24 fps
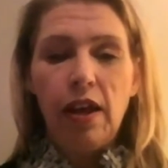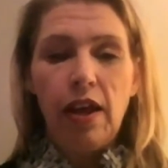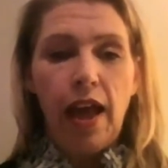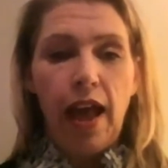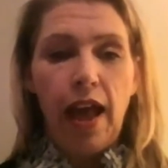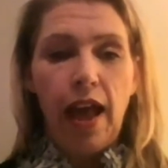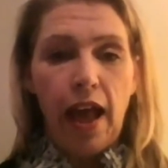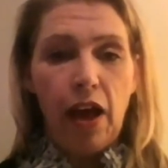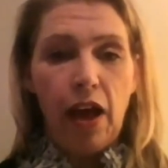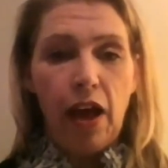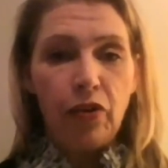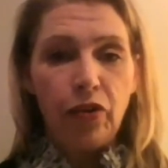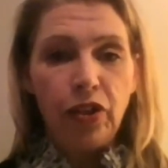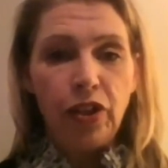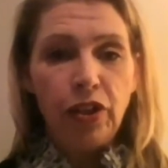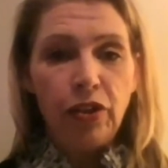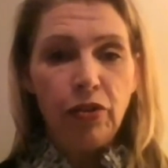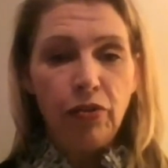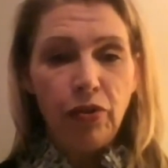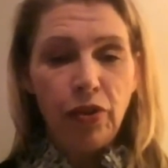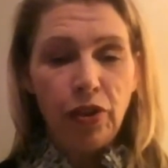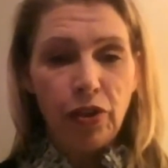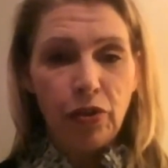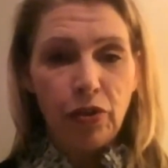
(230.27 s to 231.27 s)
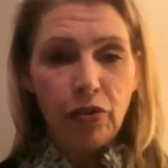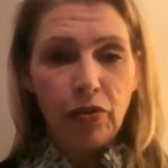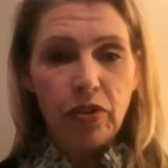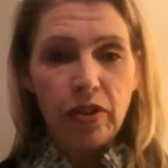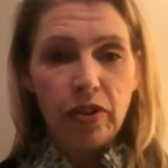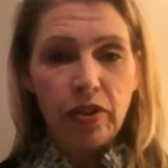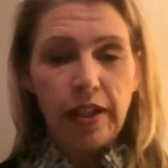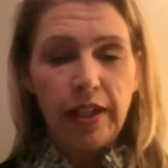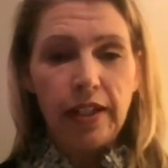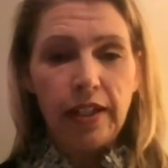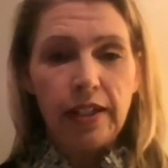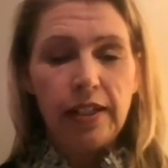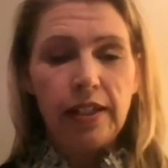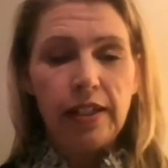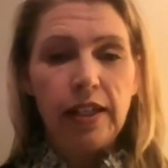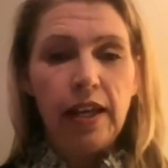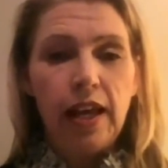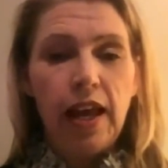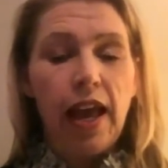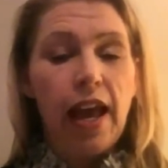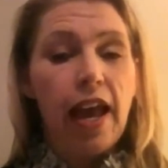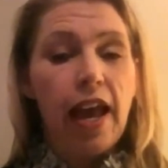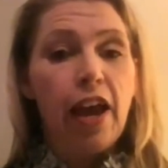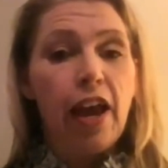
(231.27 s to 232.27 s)
How do you use it?
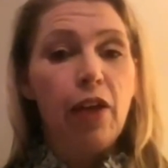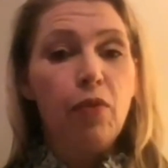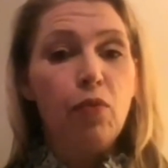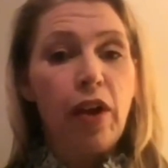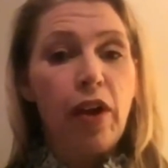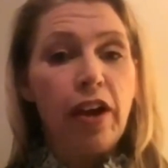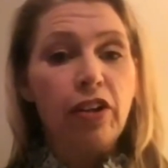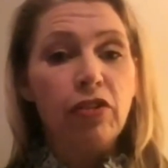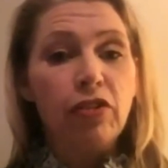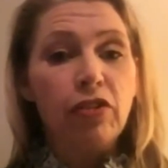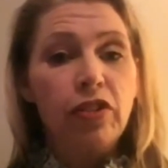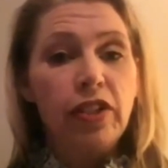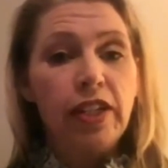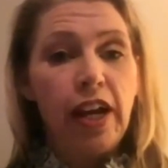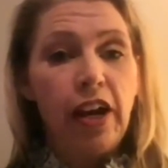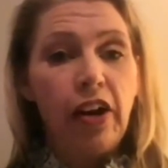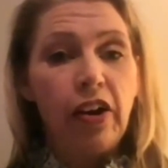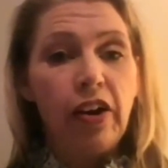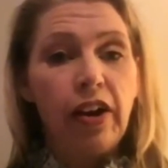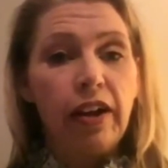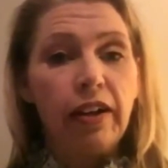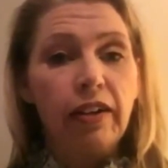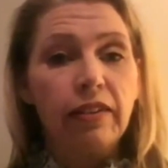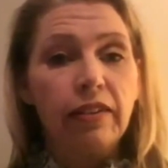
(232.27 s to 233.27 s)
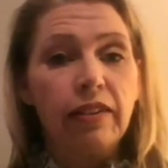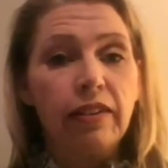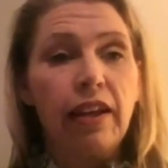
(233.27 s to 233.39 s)
And why doTERRA?